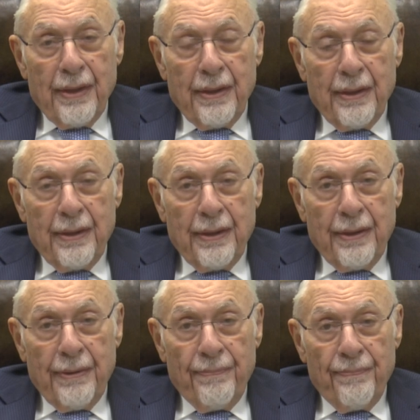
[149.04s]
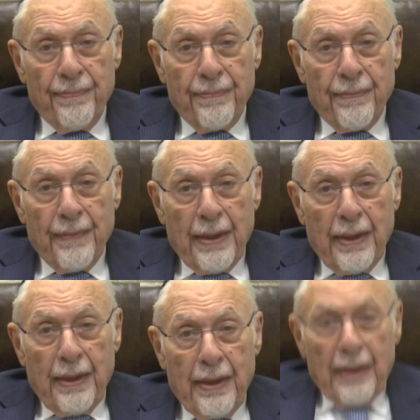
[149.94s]
Uh,
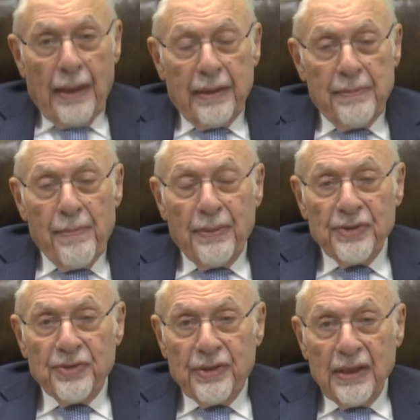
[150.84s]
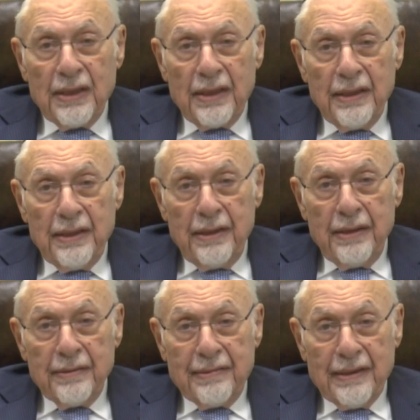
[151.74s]
I remember distinctly
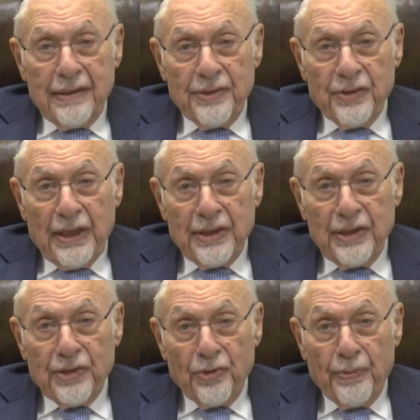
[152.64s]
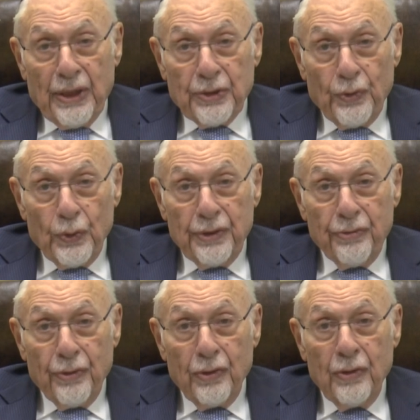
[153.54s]
Sunday, the 19th of March
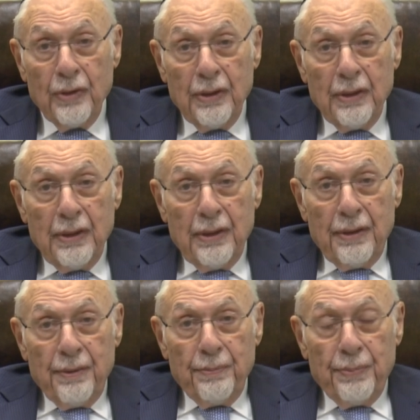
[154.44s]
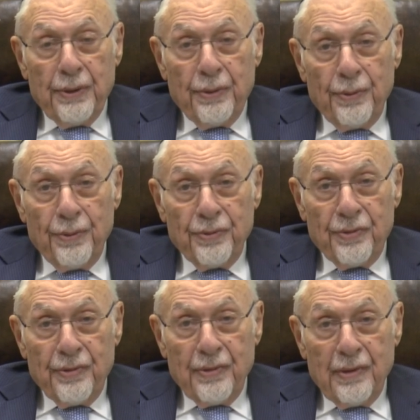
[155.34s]
44,
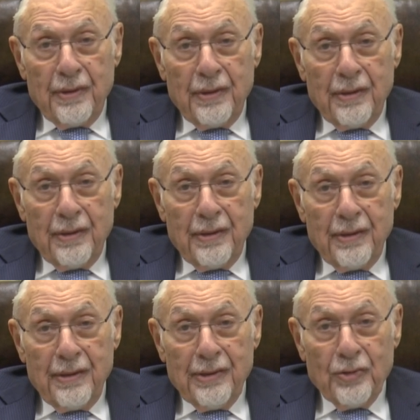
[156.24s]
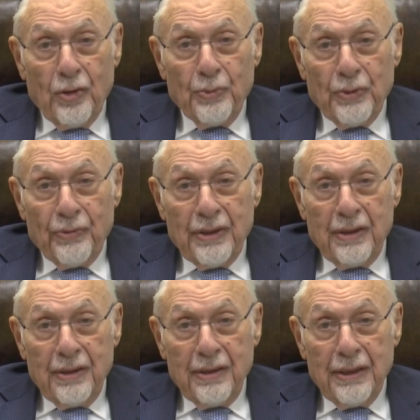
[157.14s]
because in terms of
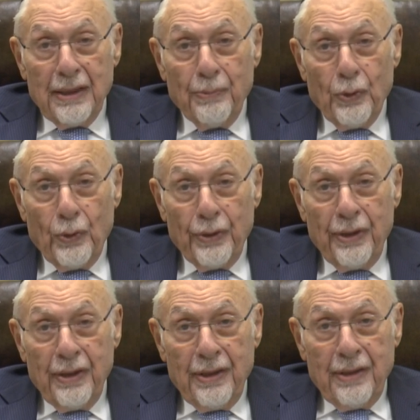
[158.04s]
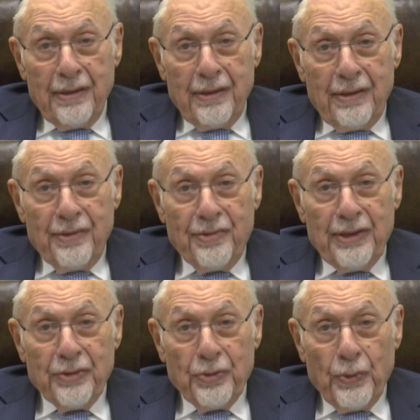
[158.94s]
a little boy
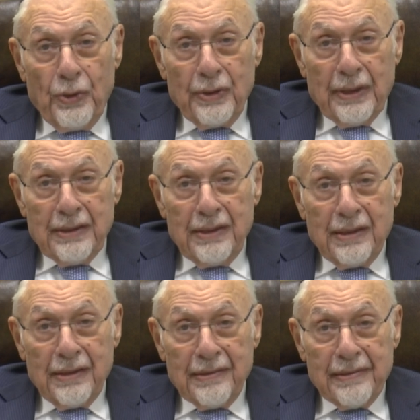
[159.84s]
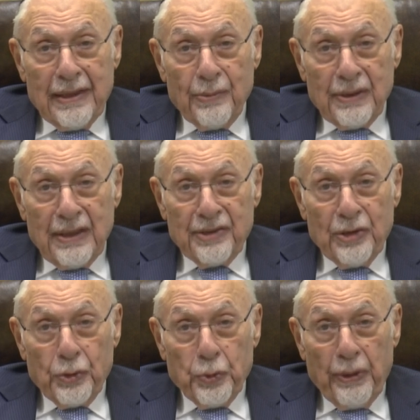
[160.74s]
seeing the world, I didn't understand what
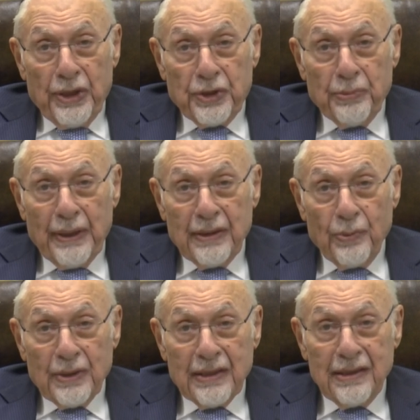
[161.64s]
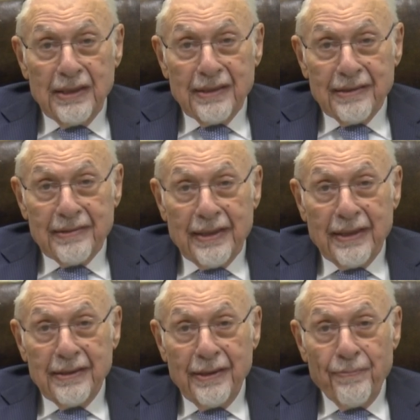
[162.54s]
Nazi occupation meant. What I did
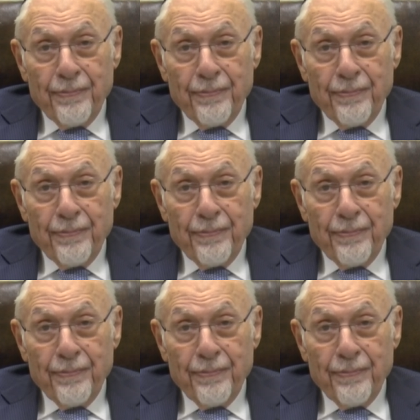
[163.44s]
understand